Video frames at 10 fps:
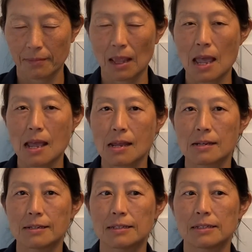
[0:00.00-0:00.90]

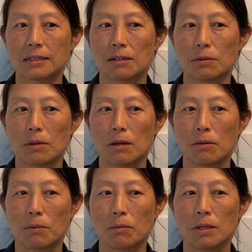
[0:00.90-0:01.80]
And
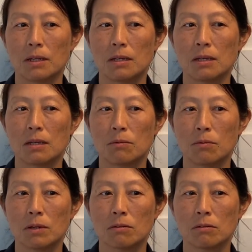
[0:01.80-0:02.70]
we
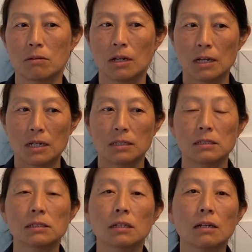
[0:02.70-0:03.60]
will
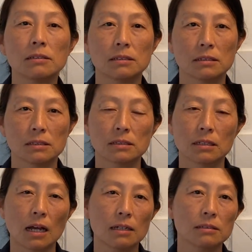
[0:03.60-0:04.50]
discuss in this
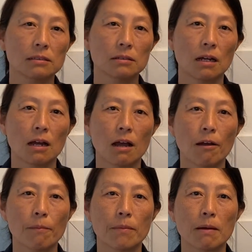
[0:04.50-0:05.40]
class
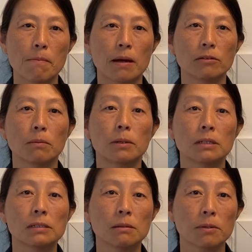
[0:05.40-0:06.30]
about the
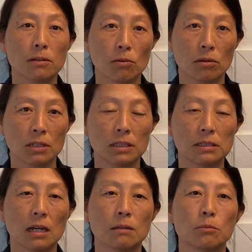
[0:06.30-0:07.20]
participatory
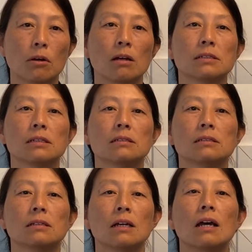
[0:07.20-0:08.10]
design
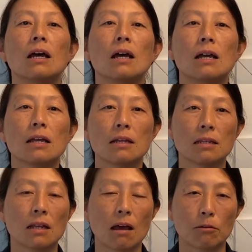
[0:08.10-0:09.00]
process
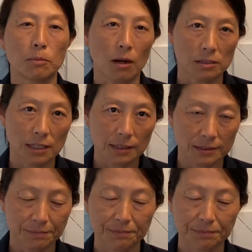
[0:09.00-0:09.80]
in our project.